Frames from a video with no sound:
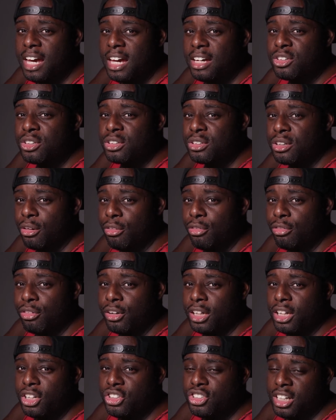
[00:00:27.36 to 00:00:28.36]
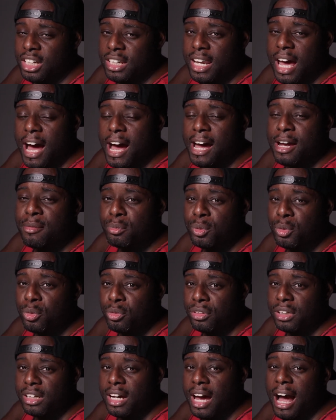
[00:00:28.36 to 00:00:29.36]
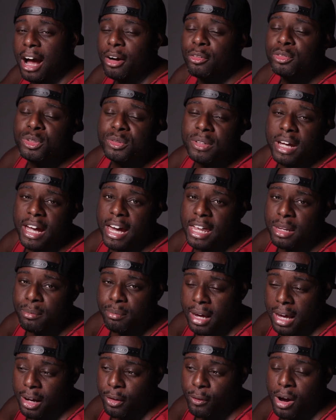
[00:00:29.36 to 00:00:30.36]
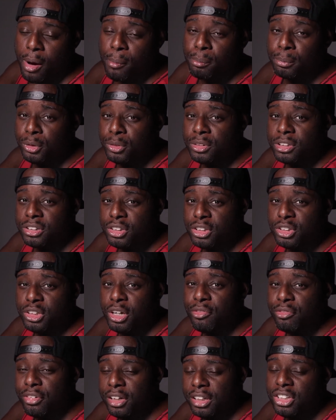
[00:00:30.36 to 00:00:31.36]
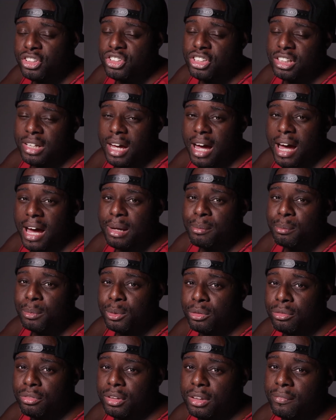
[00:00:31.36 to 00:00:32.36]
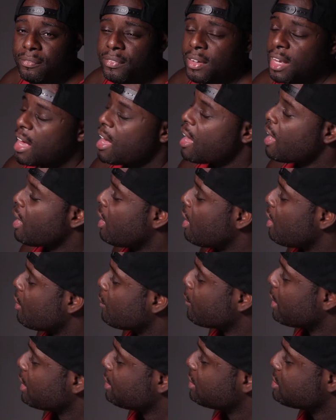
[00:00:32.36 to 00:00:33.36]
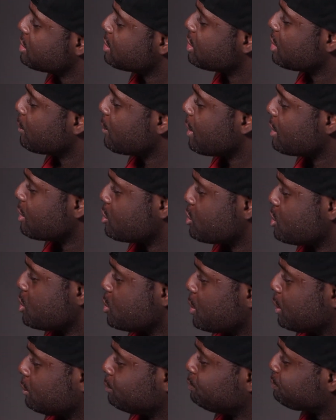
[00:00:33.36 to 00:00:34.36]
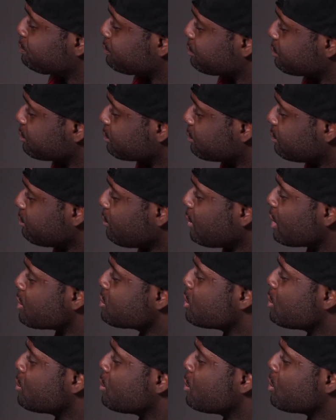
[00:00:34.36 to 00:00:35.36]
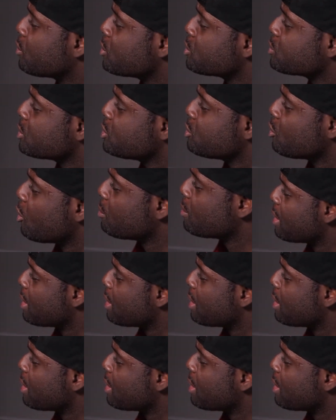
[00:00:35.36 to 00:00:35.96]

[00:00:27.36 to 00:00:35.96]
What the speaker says: to your footage in Imovie. How to add background music to your footage in Imovie. Alright, let's get right into it. So, of course, when you open